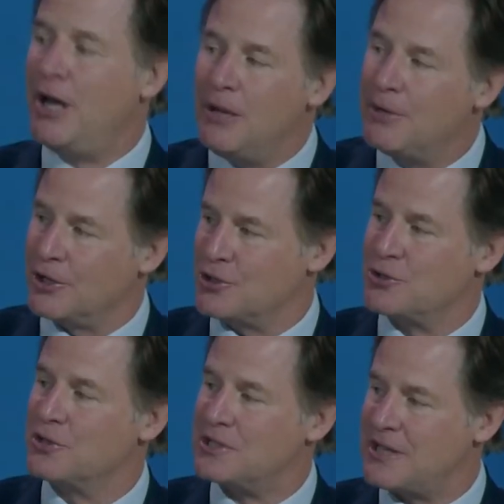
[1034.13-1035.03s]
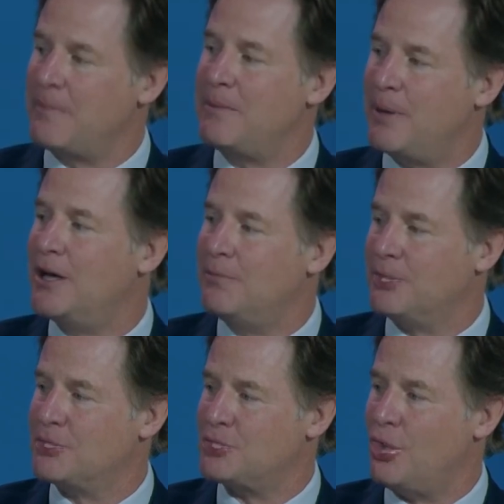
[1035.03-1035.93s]
permanence or the
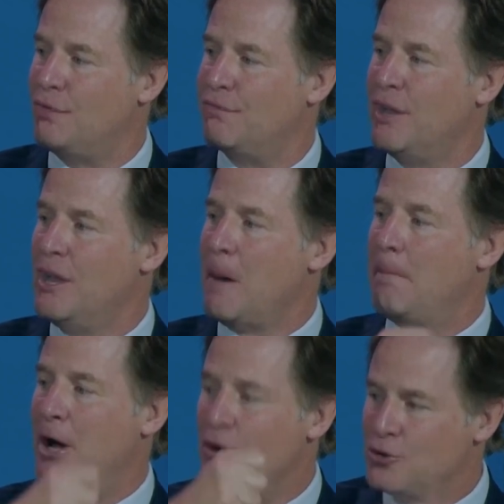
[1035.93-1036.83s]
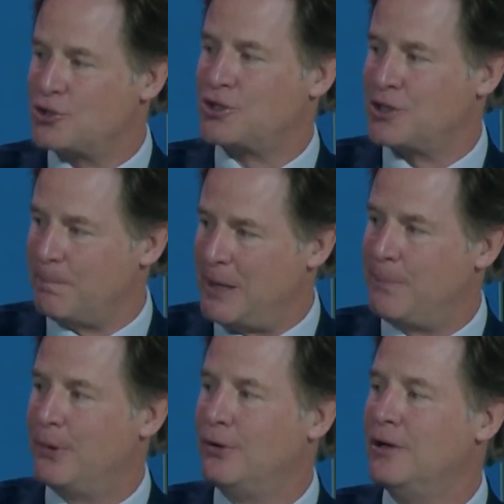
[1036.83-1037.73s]
semi-permanence of posts that
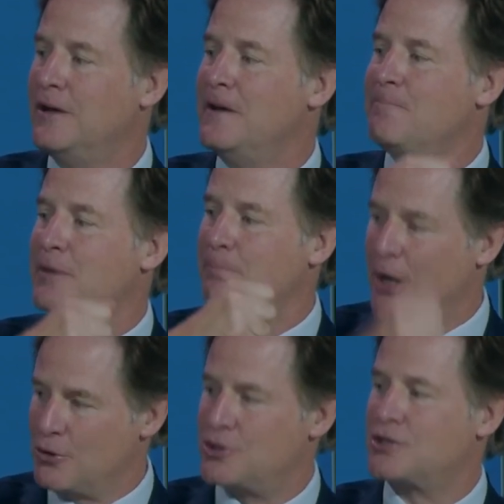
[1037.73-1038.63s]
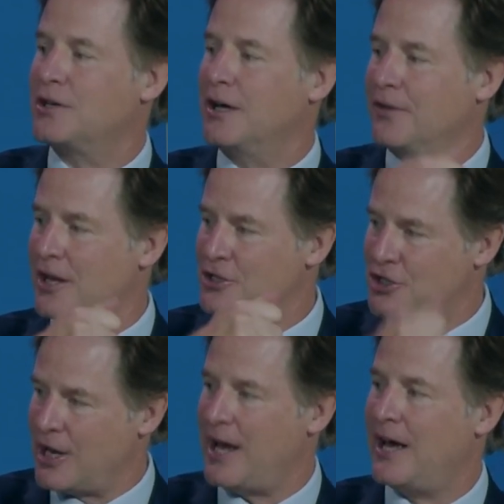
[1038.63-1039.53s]
people post and then
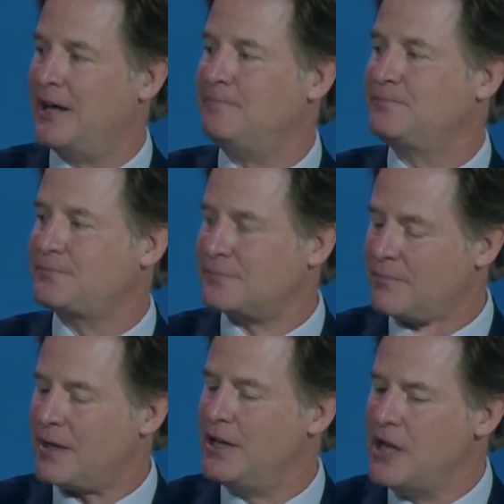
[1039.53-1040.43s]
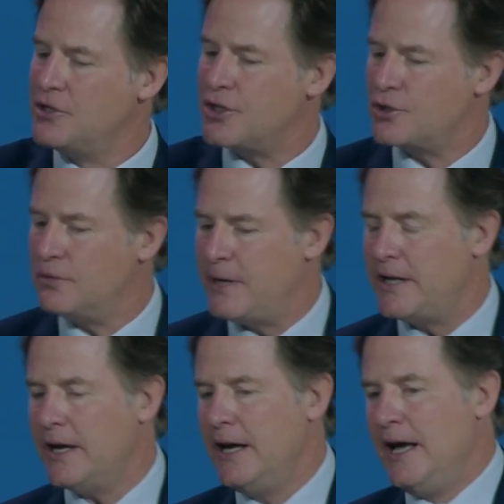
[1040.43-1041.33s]
share yeah. in, in social
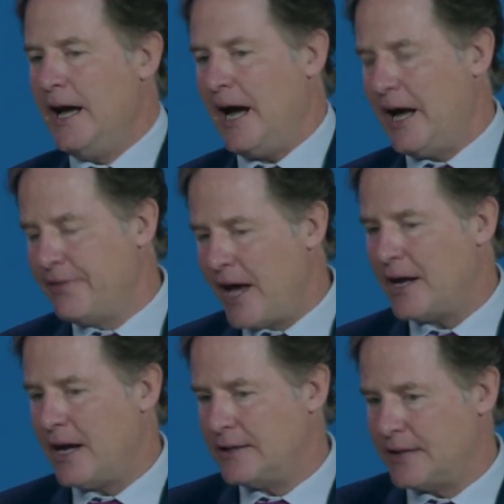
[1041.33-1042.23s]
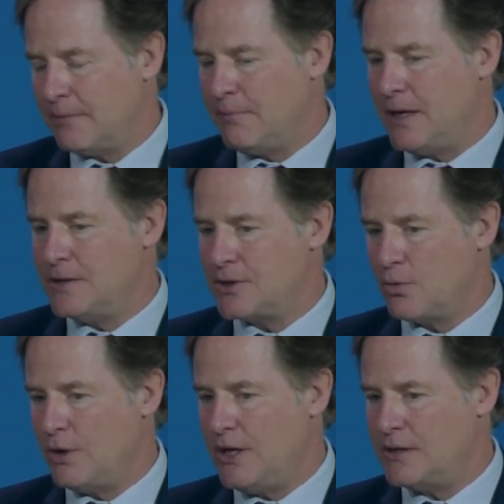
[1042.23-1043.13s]
media. And that, I think, means that
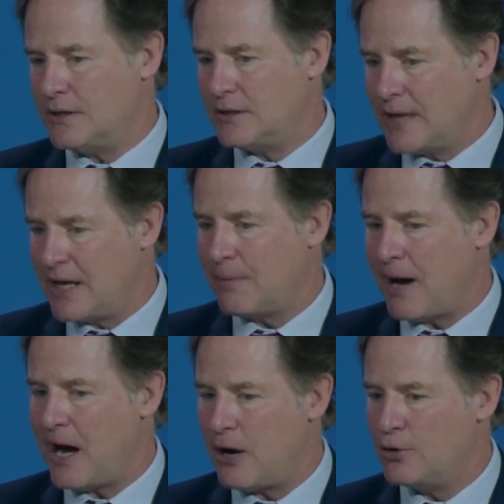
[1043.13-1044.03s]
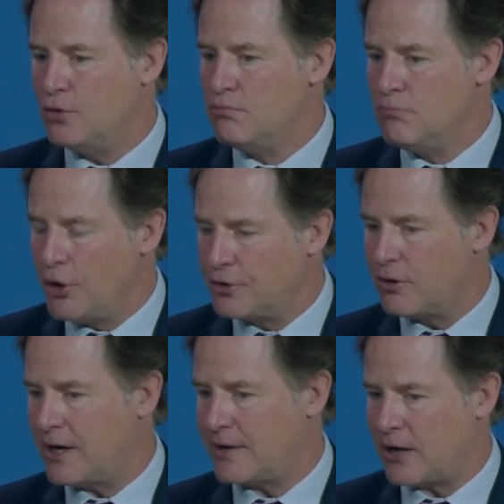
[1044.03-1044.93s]
we need to think about how you
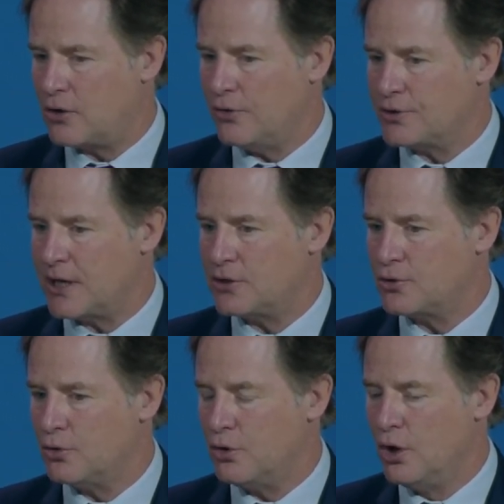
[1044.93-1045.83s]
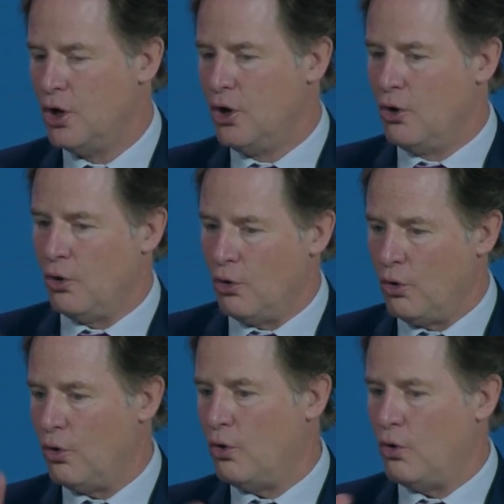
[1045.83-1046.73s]
moderate that content or or,
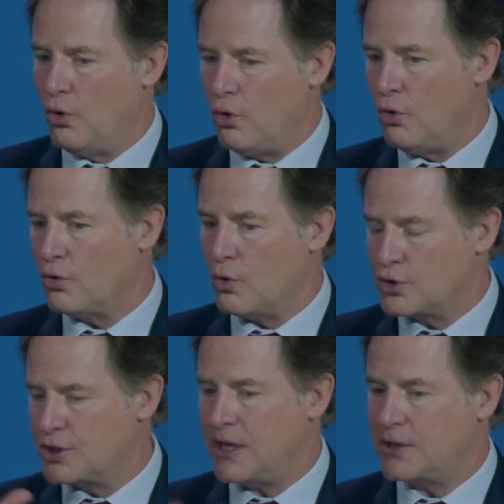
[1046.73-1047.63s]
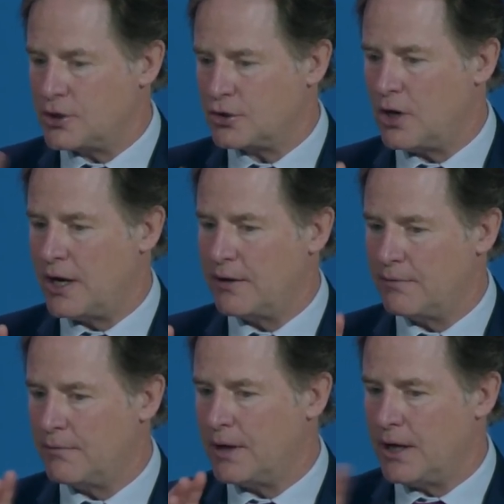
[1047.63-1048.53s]
or, or seek to try
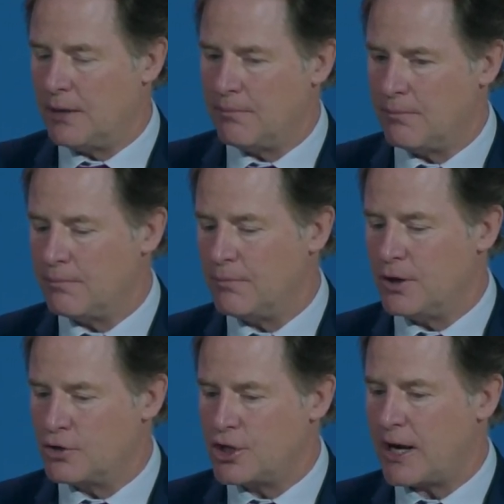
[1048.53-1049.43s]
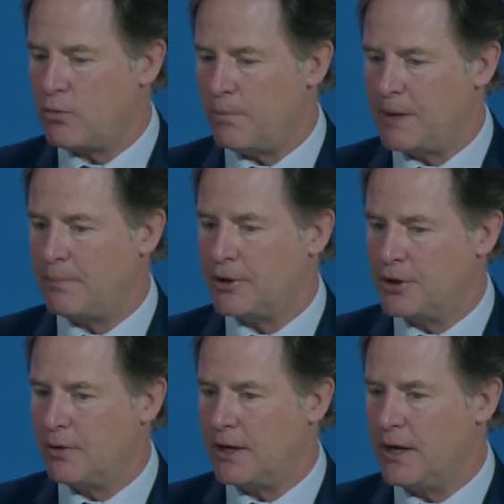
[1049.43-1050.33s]
and um, you know, check what people are
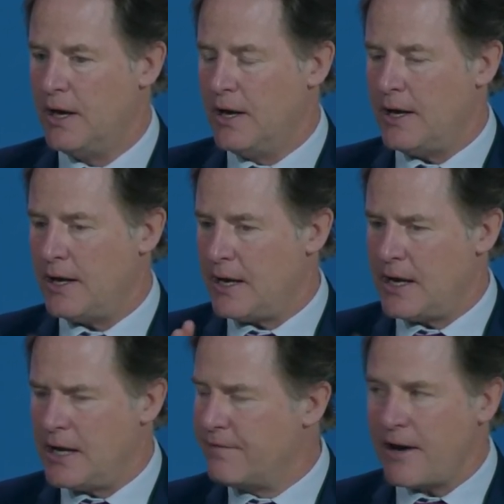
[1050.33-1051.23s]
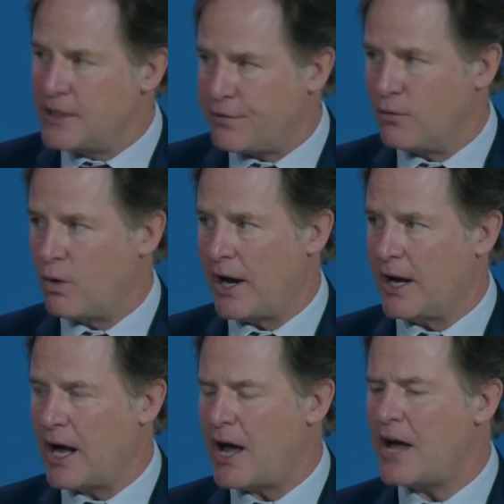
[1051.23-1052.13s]
doing in a very different way.
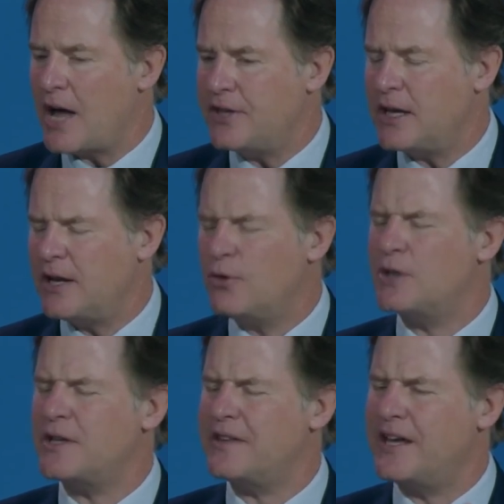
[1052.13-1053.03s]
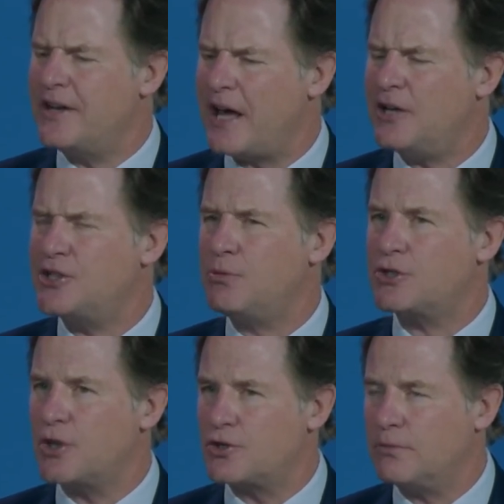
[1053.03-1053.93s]
I, I think, in other words, I think the analogy with
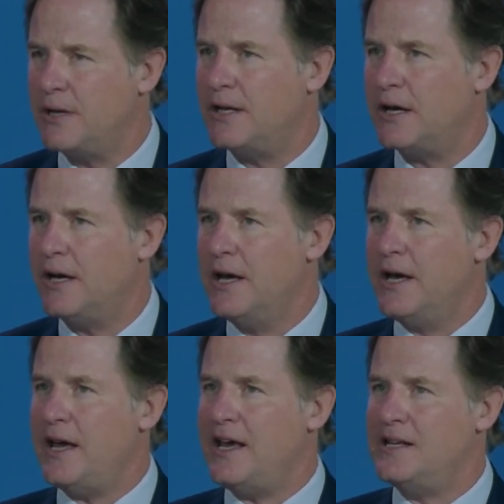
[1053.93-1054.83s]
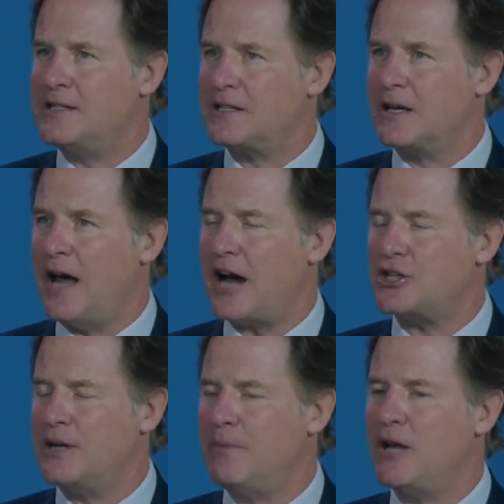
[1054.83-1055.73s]
social media is
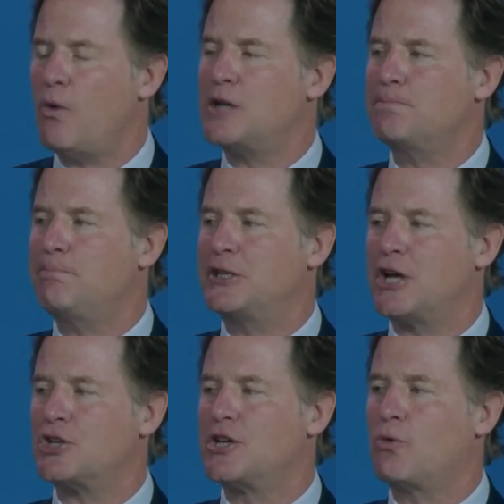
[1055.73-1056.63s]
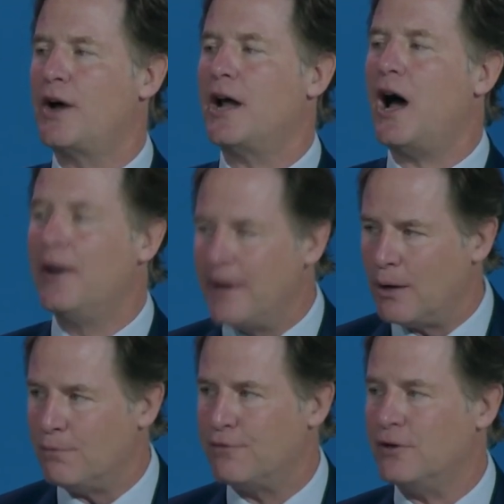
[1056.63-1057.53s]
actually in many ways potentially quite
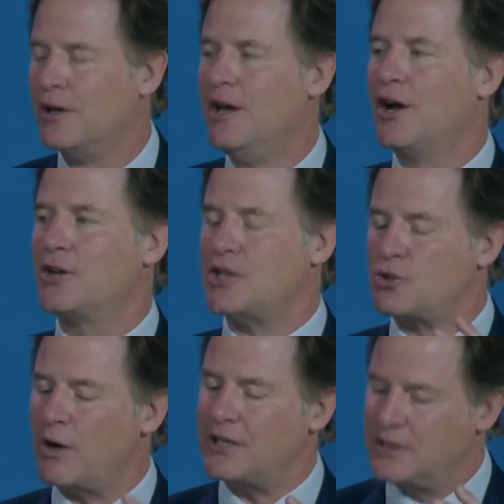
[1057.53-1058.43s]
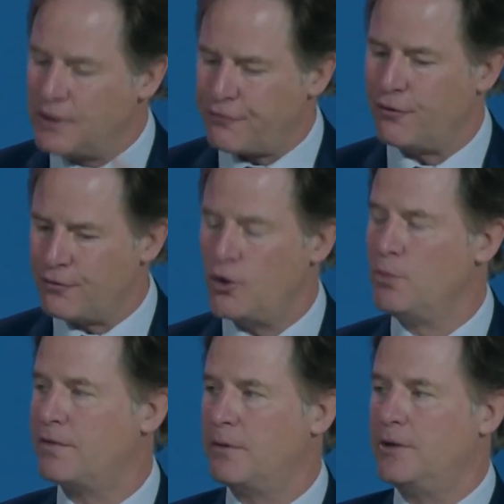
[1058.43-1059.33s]
unhelpful because mm-hmm. it's quite a different form
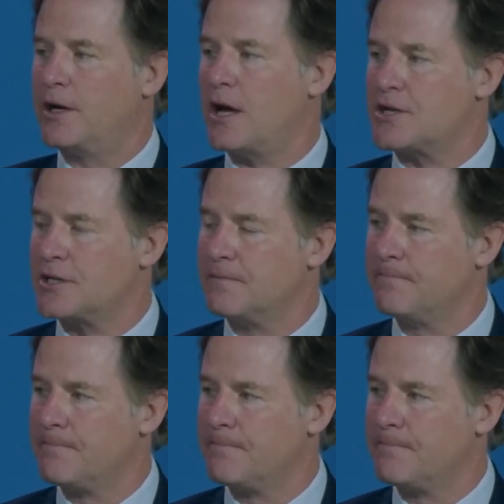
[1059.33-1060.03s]
of communication.